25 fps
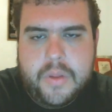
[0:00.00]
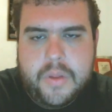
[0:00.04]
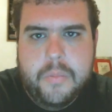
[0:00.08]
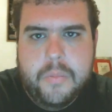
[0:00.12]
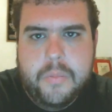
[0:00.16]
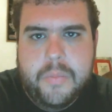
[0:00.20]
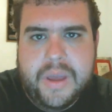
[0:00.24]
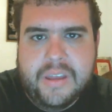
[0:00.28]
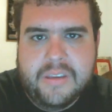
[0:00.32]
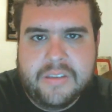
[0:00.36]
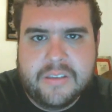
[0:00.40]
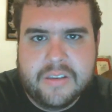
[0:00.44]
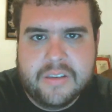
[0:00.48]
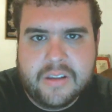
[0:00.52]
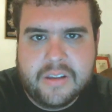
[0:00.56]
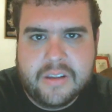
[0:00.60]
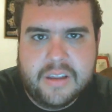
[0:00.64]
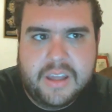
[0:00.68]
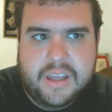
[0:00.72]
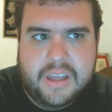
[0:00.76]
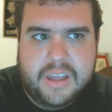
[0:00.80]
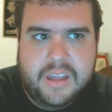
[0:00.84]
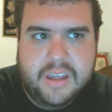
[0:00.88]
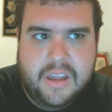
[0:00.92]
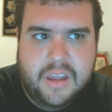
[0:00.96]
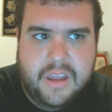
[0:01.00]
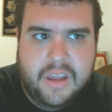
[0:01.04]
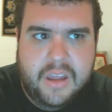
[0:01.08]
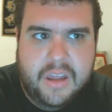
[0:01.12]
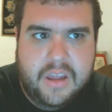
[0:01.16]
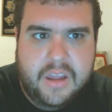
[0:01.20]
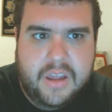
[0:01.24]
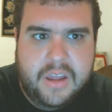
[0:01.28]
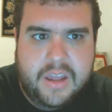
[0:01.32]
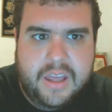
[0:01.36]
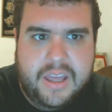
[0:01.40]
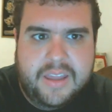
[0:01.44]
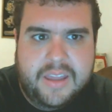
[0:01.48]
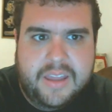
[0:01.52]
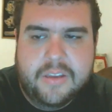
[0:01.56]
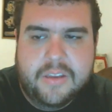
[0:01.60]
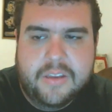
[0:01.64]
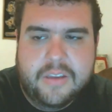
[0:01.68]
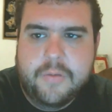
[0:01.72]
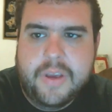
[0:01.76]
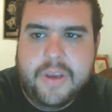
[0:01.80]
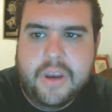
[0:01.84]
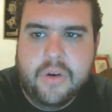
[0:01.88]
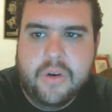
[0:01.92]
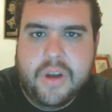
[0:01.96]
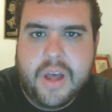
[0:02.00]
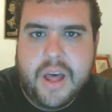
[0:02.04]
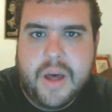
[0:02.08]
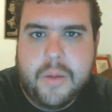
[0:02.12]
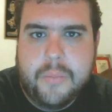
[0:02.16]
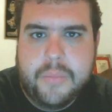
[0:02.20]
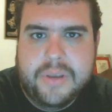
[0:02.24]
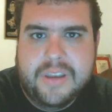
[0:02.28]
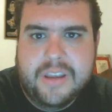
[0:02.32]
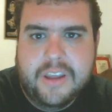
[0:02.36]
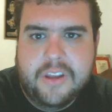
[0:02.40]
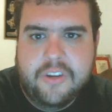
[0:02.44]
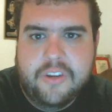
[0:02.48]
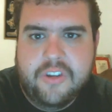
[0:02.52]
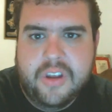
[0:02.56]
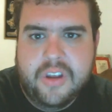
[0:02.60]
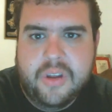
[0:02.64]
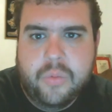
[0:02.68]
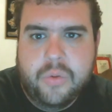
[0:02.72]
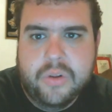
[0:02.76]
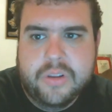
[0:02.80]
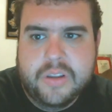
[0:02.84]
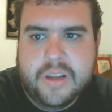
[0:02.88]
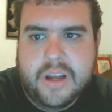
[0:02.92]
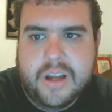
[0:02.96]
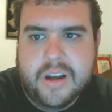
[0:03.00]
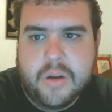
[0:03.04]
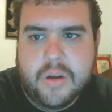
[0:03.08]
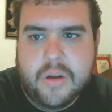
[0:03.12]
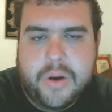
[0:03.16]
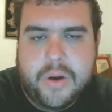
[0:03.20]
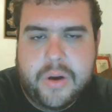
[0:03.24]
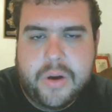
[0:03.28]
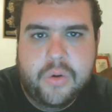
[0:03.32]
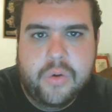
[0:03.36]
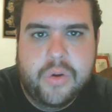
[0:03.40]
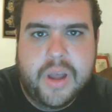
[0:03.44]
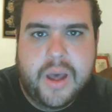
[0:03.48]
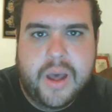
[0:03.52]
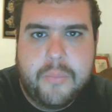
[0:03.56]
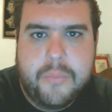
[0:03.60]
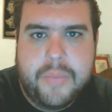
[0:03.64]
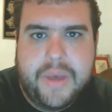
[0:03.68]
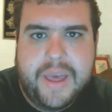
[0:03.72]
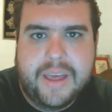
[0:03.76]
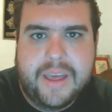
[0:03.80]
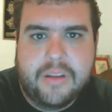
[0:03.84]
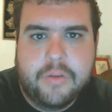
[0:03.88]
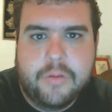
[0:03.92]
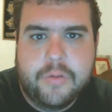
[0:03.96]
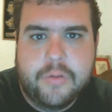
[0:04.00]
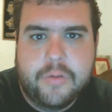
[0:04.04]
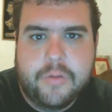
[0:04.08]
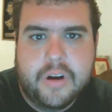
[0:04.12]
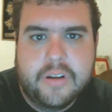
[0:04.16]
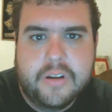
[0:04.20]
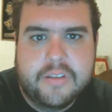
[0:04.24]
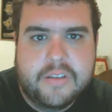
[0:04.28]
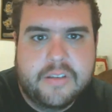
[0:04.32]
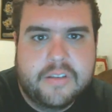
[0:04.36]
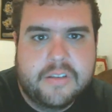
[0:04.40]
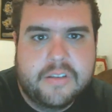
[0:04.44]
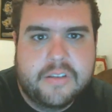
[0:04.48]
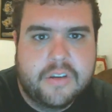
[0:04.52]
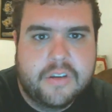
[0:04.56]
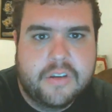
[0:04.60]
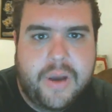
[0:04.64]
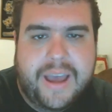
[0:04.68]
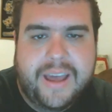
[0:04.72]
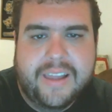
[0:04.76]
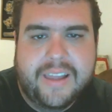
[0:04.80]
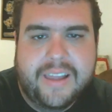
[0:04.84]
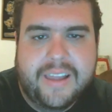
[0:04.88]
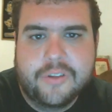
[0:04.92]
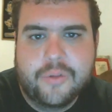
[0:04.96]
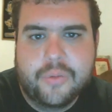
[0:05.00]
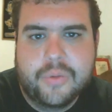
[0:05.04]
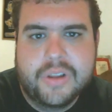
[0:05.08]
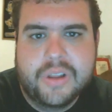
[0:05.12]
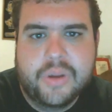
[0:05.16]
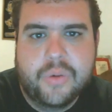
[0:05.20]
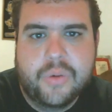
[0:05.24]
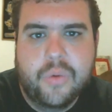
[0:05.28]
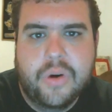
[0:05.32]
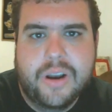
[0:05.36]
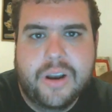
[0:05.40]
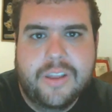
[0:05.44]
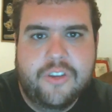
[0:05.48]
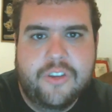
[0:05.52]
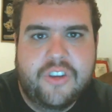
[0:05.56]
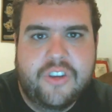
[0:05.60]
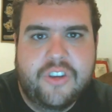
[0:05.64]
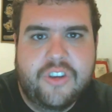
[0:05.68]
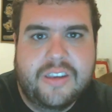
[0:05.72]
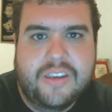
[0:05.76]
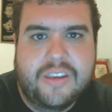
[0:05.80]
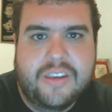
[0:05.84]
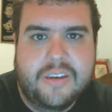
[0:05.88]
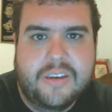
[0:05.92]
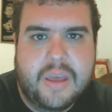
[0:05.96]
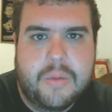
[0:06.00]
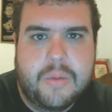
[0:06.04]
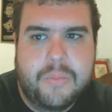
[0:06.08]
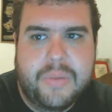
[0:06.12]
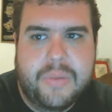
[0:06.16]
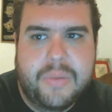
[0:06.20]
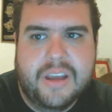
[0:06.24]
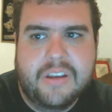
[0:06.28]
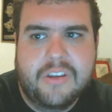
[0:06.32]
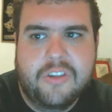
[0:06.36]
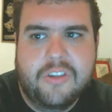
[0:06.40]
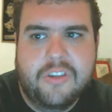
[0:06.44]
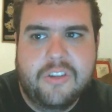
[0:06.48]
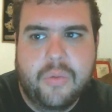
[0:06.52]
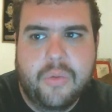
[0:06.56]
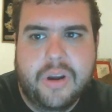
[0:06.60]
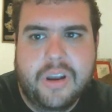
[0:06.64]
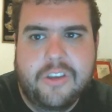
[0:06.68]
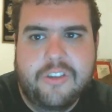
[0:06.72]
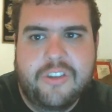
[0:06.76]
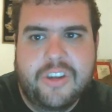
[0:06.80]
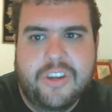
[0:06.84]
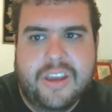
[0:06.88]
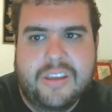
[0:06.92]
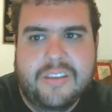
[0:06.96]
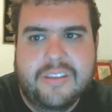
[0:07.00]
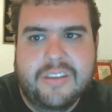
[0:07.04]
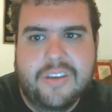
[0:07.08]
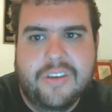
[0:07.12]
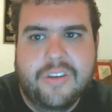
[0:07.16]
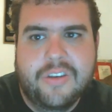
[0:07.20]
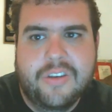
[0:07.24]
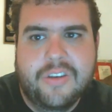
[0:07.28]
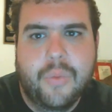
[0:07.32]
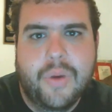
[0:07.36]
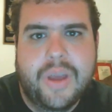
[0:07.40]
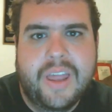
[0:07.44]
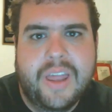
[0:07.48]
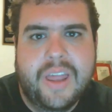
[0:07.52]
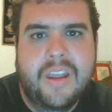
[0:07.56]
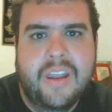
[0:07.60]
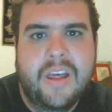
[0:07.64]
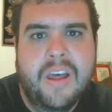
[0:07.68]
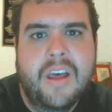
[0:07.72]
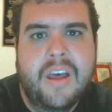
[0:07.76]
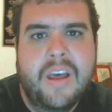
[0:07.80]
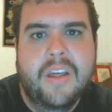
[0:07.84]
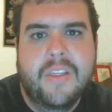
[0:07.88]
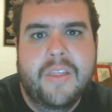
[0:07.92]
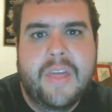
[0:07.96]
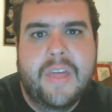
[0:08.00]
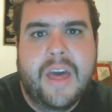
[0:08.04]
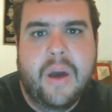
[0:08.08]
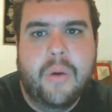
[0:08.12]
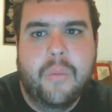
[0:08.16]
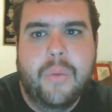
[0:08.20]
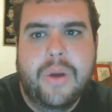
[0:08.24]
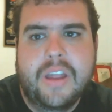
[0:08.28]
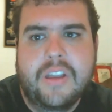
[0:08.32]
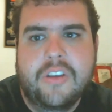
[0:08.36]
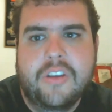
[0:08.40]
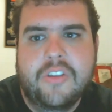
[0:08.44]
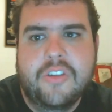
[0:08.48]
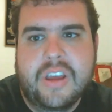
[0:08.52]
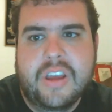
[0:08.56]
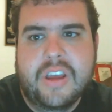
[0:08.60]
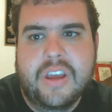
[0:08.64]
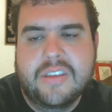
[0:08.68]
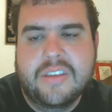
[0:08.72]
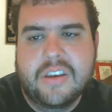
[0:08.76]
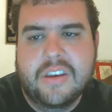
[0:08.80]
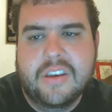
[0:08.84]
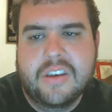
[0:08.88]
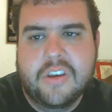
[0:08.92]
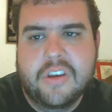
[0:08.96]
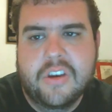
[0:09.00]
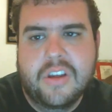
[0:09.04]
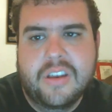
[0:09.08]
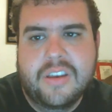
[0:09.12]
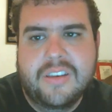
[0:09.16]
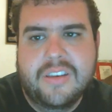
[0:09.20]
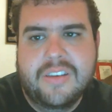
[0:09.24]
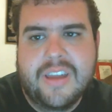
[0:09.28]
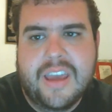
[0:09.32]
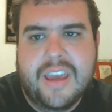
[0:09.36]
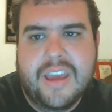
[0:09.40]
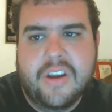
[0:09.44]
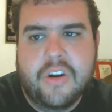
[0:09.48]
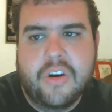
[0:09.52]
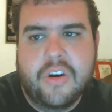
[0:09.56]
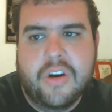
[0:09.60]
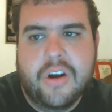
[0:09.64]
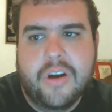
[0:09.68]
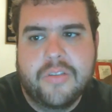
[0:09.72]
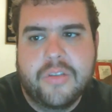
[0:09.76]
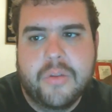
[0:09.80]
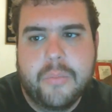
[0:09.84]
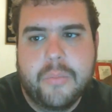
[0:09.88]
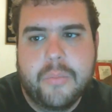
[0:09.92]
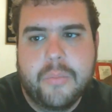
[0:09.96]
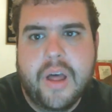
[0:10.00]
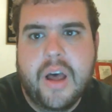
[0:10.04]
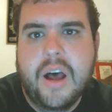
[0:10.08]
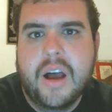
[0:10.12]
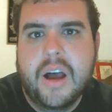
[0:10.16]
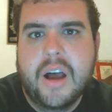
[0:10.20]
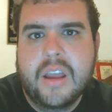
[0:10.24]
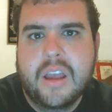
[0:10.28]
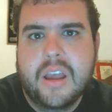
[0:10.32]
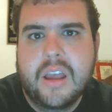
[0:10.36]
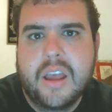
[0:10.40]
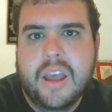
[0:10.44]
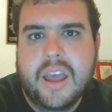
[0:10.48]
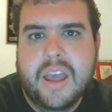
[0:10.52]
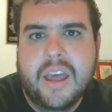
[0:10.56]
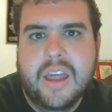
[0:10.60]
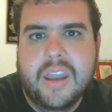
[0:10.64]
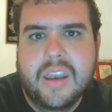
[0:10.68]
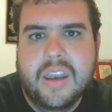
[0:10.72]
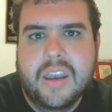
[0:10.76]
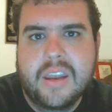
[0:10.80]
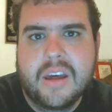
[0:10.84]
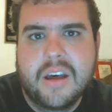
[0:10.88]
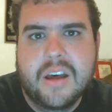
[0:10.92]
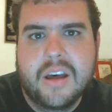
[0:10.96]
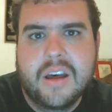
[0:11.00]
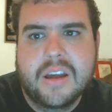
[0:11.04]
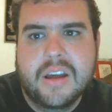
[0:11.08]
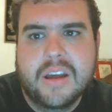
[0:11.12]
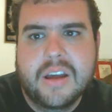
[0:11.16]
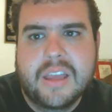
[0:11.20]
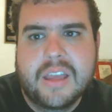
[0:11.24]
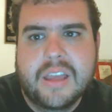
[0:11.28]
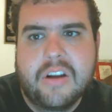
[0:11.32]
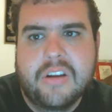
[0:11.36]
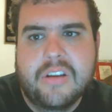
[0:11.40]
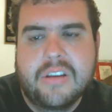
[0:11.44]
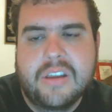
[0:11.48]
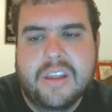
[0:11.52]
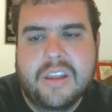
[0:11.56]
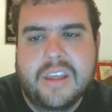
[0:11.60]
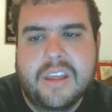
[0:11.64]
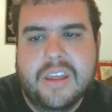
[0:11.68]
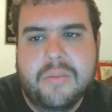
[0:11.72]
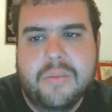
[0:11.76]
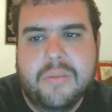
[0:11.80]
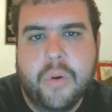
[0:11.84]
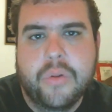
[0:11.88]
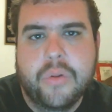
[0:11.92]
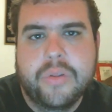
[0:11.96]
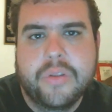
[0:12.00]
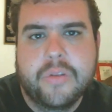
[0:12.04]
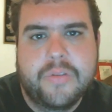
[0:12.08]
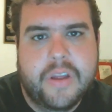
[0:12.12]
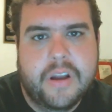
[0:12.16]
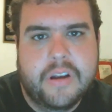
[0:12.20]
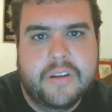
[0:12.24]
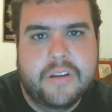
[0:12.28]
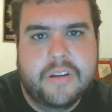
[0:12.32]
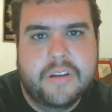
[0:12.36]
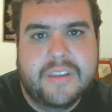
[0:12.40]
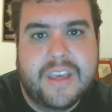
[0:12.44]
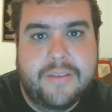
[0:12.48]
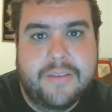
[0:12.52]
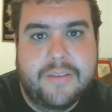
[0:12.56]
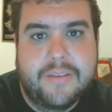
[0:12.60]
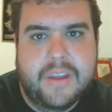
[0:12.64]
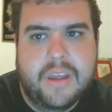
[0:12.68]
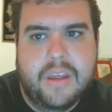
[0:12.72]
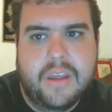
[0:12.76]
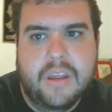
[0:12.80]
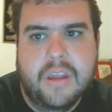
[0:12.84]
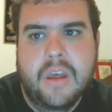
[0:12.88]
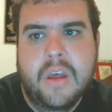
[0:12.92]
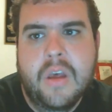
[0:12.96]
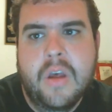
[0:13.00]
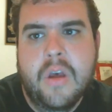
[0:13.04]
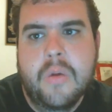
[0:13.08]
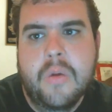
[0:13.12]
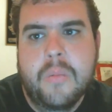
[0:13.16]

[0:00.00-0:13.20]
Basically, in this veto competition, we'll talk about who got picked first. So Alex really wanted Jason to get picked. She wanted Jason to win. That way Jason could take her off the block and guarantee both of their safety.